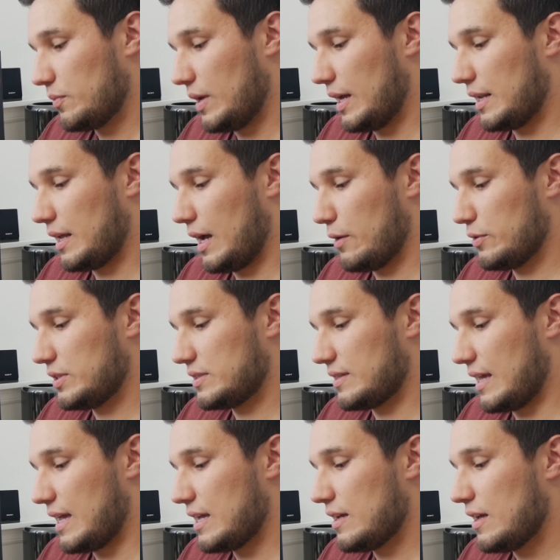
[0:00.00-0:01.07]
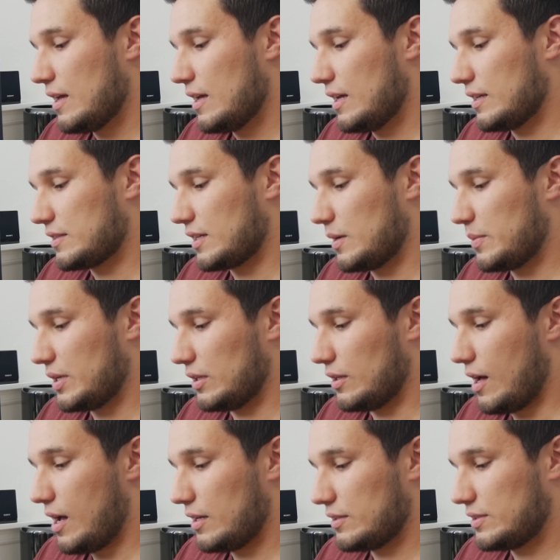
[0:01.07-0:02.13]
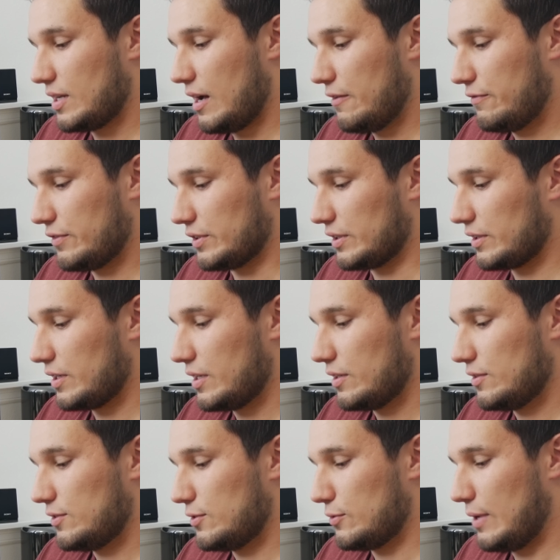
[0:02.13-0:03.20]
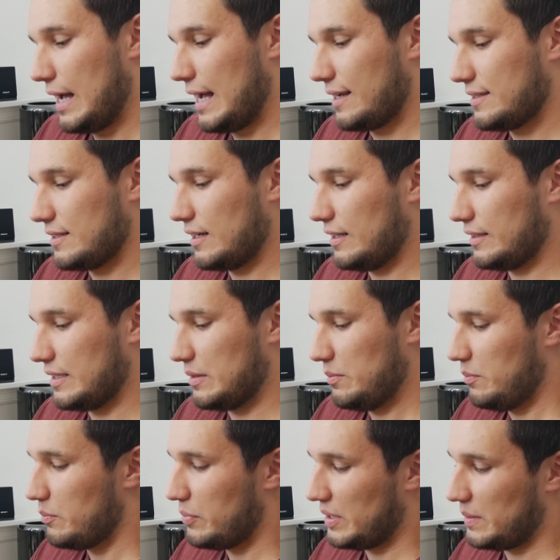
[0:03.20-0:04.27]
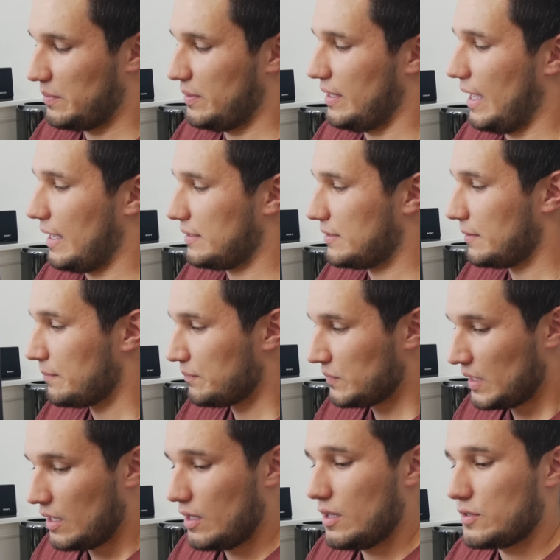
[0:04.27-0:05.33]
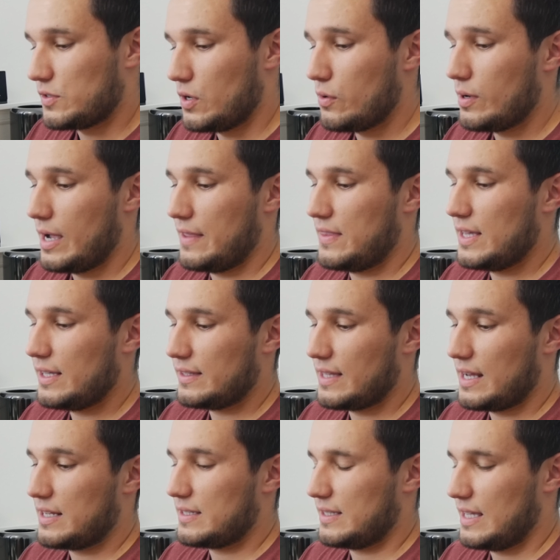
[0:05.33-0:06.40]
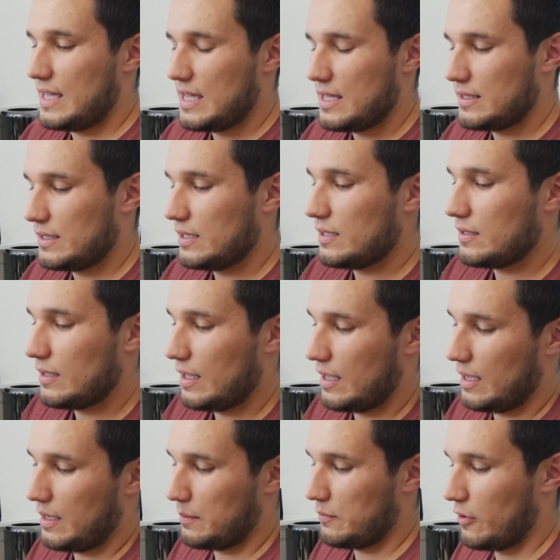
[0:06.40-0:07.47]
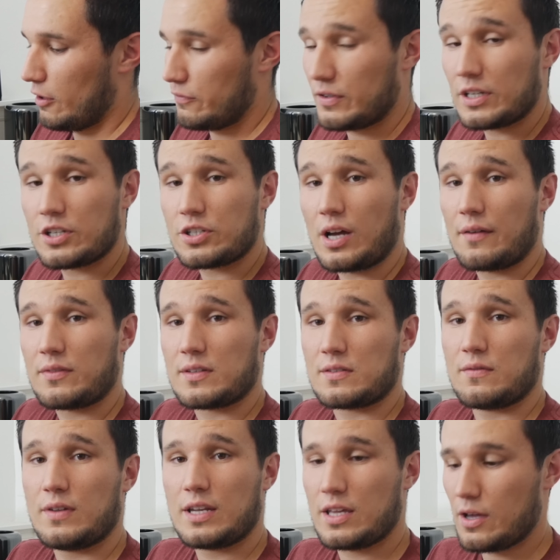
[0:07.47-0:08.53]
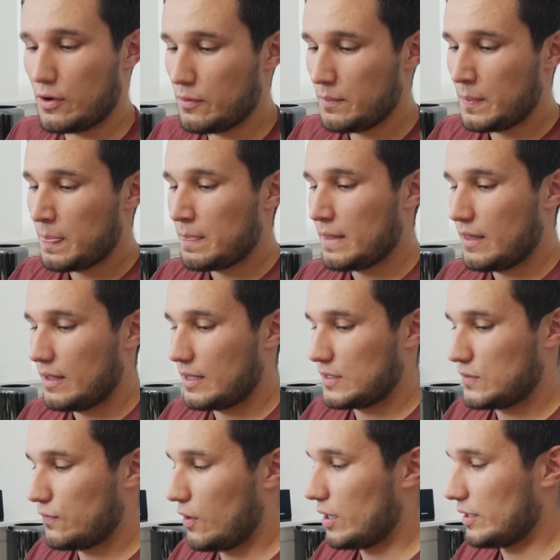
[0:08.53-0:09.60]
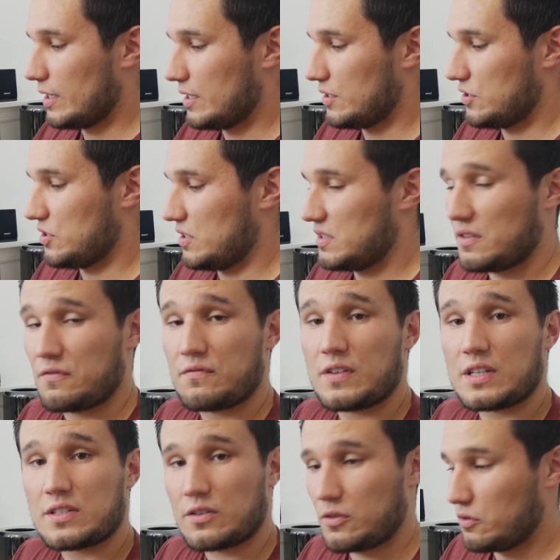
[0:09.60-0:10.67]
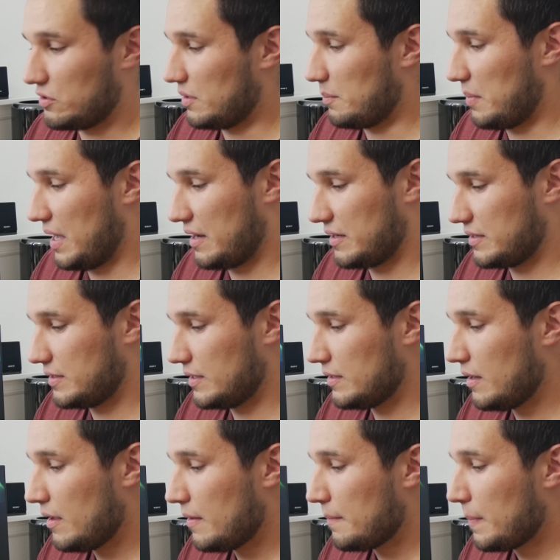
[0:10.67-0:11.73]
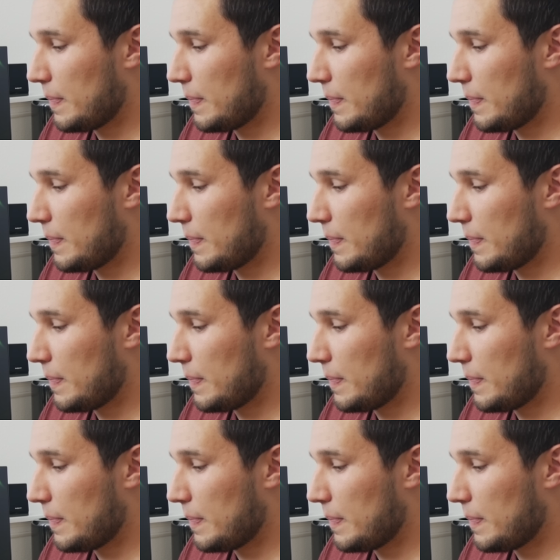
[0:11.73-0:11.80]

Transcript: and I would say it's going to be a lot tougher to accidentally bump that. So I think that is it. Um, I'll finish off this video as far as just the physical comparison.